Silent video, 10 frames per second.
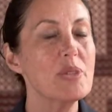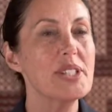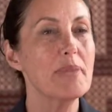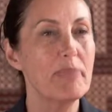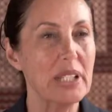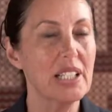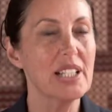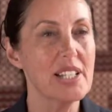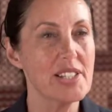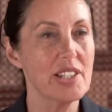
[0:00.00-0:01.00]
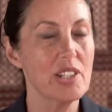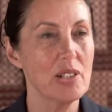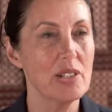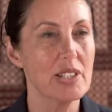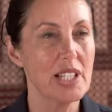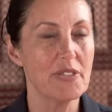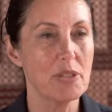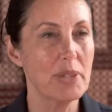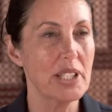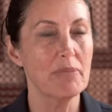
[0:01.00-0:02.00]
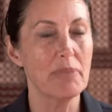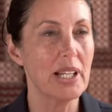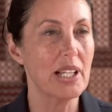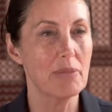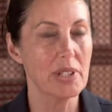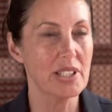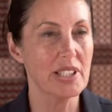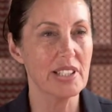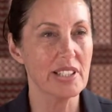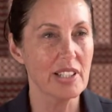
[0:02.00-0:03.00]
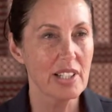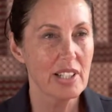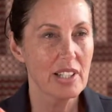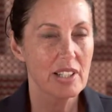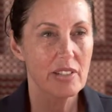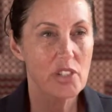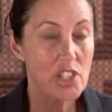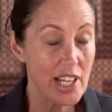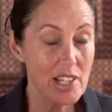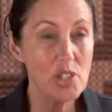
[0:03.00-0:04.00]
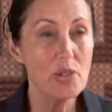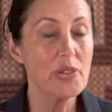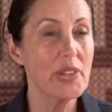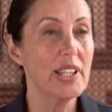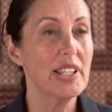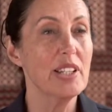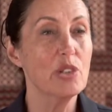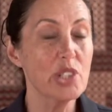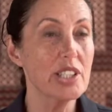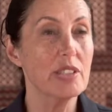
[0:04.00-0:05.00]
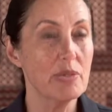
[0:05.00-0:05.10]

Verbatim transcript: was the big lesson you learnt after being in Parliament? Did it change your thinking or did it